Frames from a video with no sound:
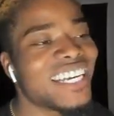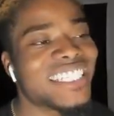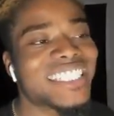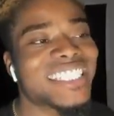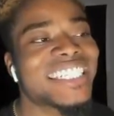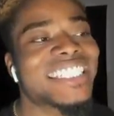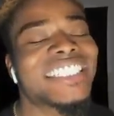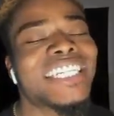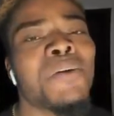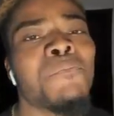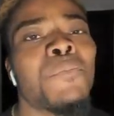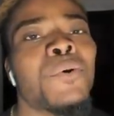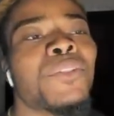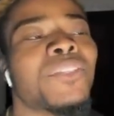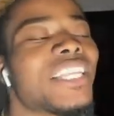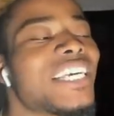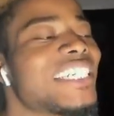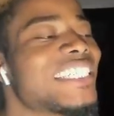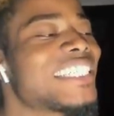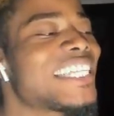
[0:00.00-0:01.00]
It's the simple
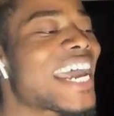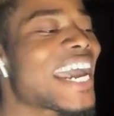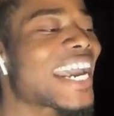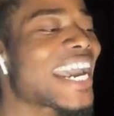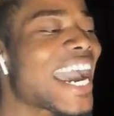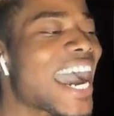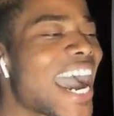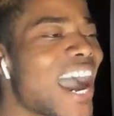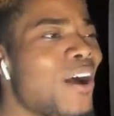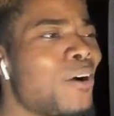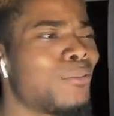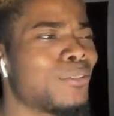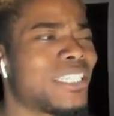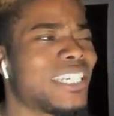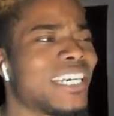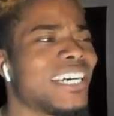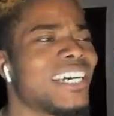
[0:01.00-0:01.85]
things that count.